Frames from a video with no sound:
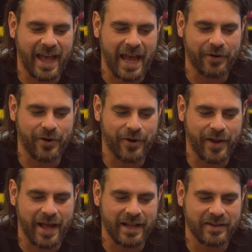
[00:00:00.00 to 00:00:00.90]
arrow
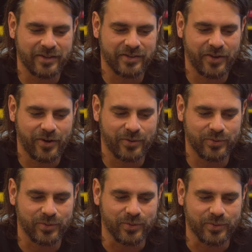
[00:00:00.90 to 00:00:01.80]
and circle
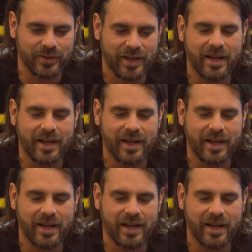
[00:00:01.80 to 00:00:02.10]
tool,